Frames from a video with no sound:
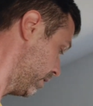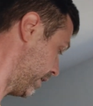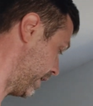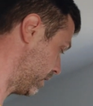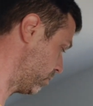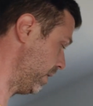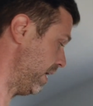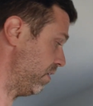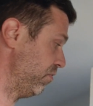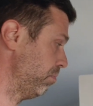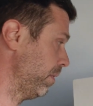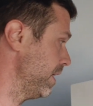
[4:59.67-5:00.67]
And we
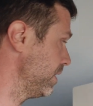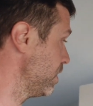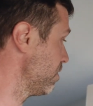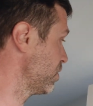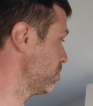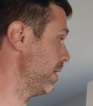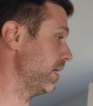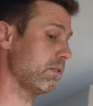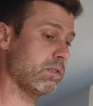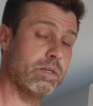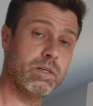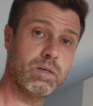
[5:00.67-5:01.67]
have plenty of
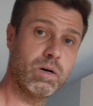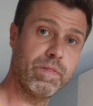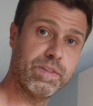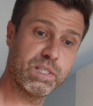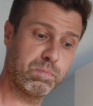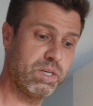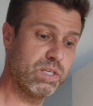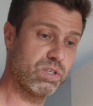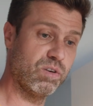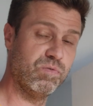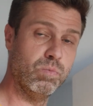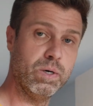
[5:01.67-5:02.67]
space on this piece
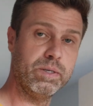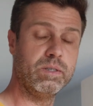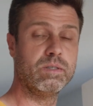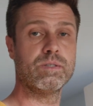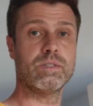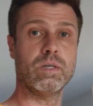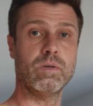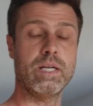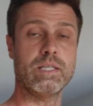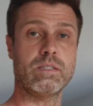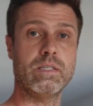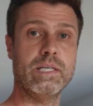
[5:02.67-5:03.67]
of wood, so
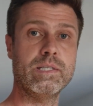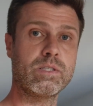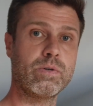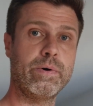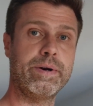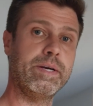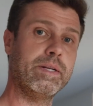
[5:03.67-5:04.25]
let's insert